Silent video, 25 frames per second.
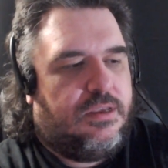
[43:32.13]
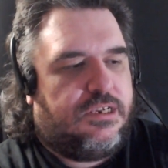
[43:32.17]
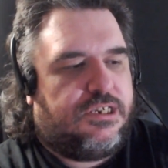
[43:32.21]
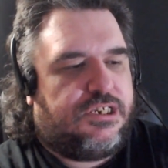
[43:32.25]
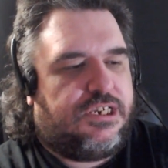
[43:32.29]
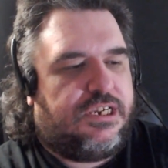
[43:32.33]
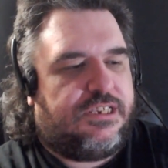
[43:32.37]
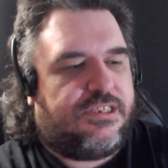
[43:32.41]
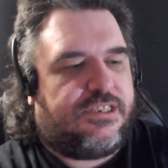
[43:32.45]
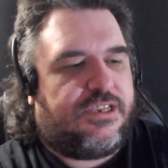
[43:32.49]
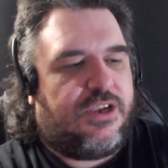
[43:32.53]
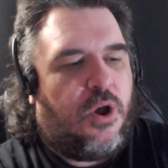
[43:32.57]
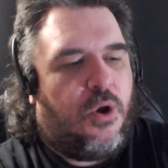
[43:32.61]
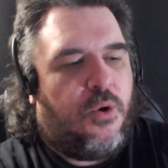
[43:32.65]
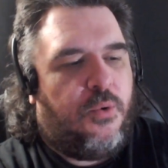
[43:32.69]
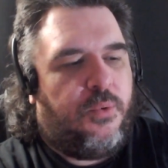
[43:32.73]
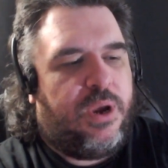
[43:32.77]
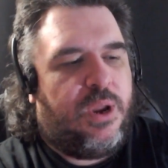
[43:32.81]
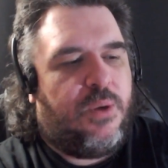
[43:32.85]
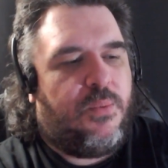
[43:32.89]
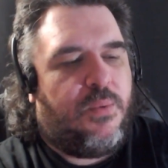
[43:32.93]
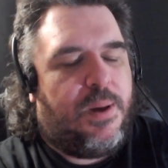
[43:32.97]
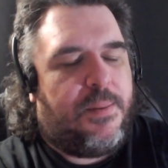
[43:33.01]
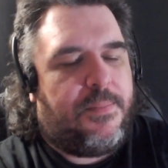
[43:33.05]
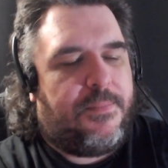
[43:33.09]
He's the
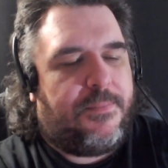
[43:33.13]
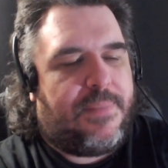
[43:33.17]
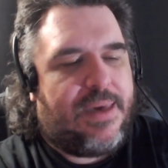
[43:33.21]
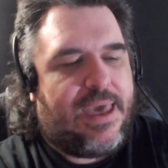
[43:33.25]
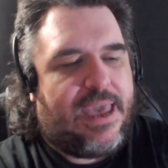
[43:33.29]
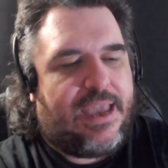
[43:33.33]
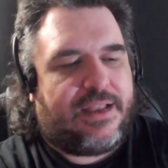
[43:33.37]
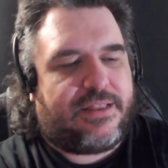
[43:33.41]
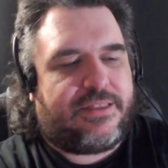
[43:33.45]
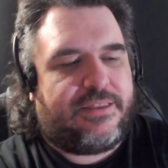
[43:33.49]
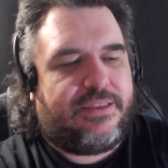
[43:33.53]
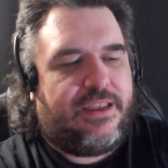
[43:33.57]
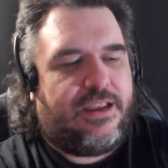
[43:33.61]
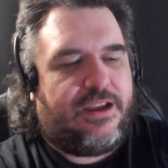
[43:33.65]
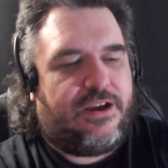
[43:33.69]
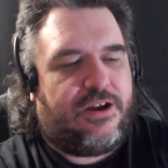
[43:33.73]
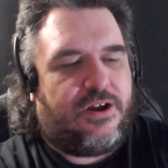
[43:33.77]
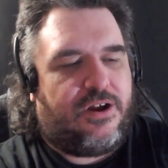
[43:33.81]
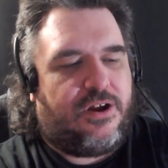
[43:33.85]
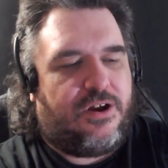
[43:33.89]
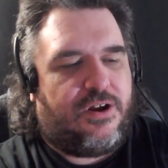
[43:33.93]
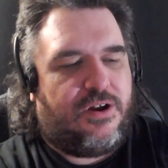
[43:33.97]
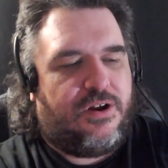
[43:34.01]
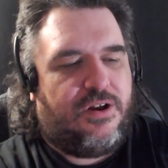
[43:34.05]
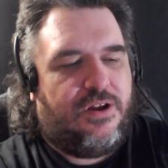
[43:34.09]
only one back
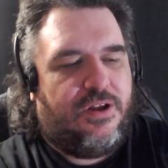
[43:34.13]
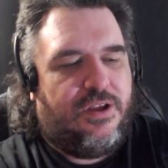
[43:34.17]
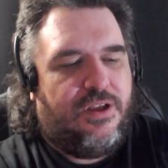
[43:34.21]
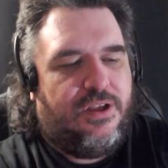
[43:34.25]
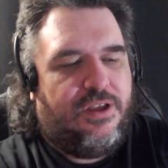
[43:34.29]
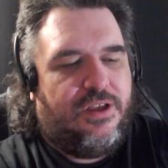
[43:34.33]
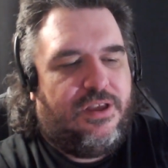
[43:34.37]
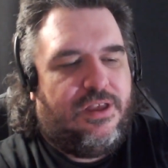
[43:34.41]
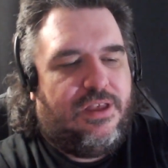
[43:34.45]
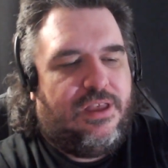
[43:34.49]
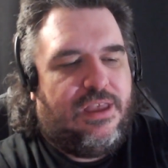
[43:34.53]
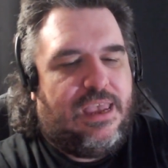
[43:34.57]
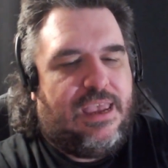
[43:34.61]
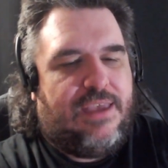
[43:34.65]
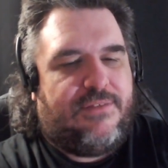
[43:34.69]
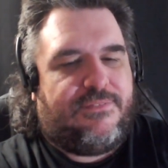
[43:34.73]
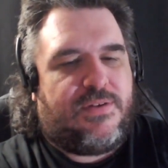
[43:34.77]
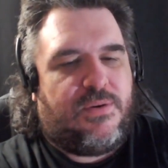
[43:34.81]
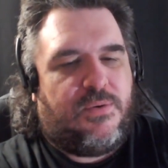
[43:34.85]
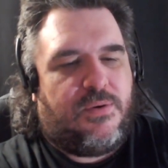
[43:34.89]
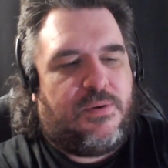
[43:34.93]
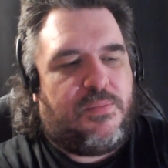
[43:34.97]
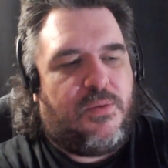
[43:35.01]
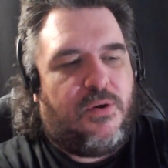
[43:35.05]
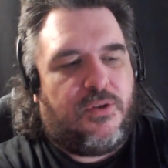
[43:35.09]
there. If
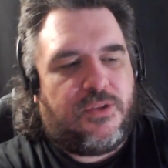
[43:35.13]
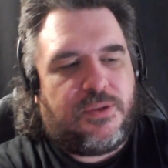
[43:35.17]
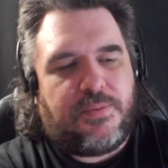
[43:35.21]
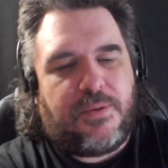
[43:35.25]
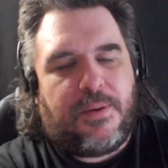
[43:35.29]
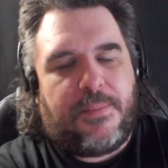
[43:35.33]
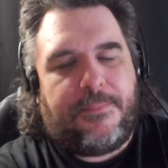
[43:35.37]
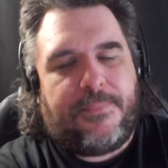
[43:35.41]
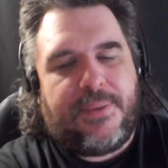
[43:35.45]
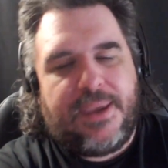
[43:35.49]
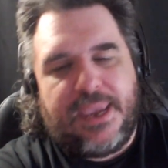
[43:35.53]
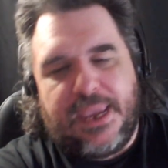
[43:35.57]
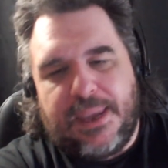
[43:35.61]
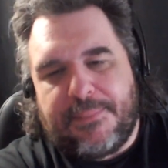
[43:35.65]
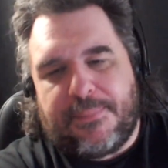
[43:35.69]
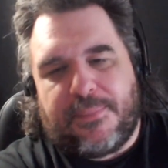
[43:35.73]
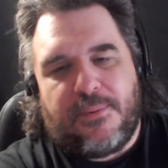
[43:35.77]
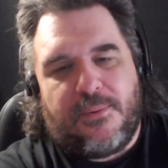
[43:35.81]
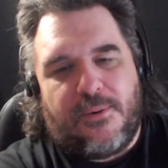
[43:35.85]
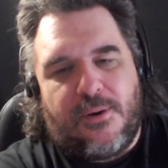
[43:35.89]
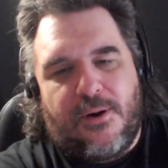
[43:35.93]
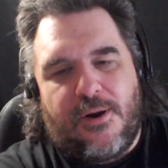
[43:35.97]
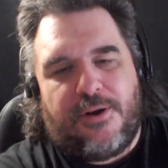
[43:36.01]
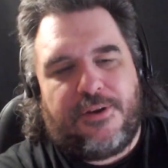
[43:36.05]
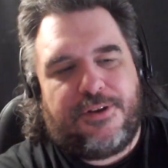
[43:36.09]
there were multiple
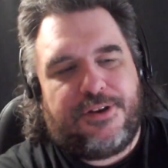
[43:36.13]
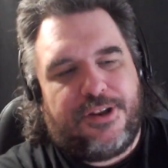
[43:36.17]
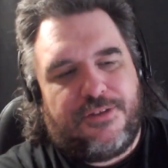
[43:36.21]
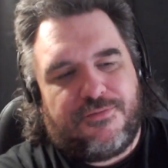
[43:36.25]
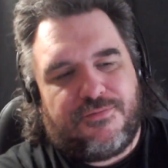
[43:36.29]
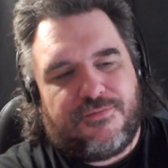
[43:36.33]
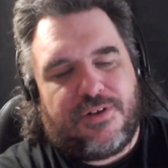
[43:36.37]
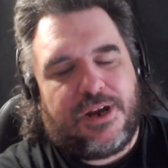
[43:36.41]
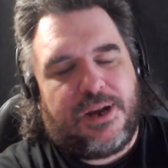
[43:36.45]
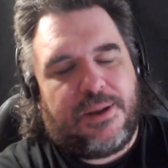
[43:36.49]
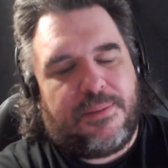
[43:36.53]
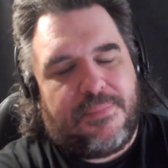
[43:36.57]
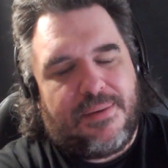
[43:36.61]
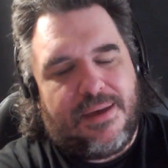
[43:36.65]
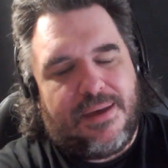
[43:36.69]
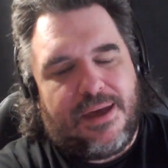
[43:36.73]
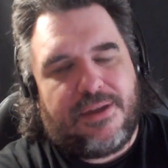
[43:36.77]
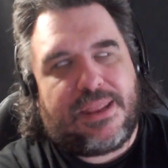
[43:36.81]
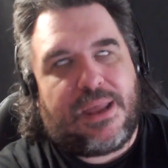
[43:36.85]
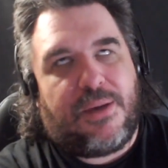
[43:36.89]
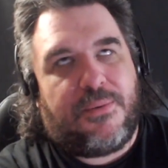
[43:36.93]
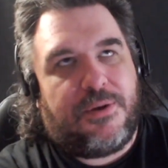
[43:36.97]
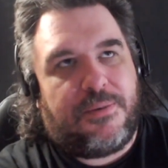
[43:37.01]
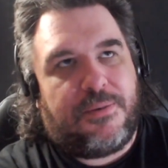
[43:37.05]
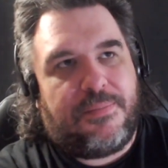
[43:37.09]
people on the runabout,
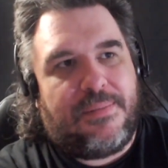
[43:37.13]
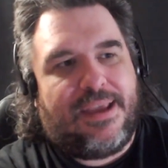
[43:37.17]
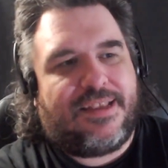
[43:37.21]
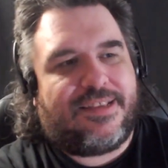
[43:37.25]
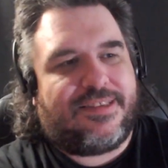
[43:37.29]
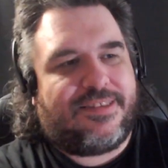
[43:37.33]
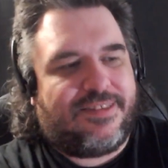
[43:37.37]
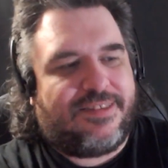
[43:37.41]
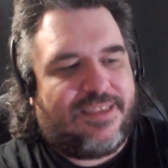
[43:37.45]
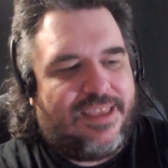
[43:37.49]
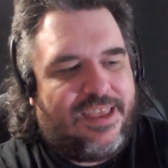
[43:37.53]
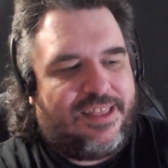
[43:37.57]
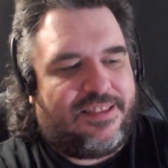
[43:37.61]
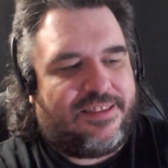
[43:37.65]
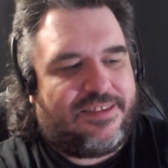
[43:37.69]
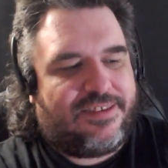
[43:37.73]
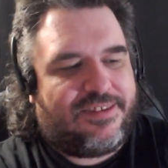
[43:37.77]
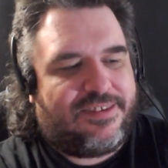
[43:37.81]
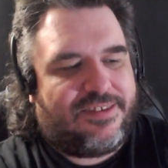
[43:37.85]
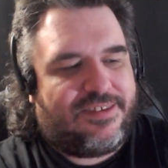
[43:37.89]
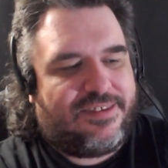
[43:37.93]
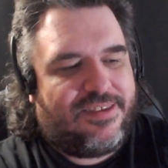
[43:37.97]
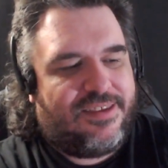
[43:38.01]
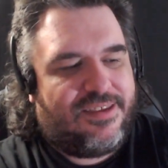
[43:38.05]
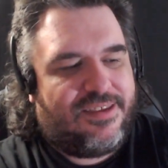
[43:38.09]
that would make sense.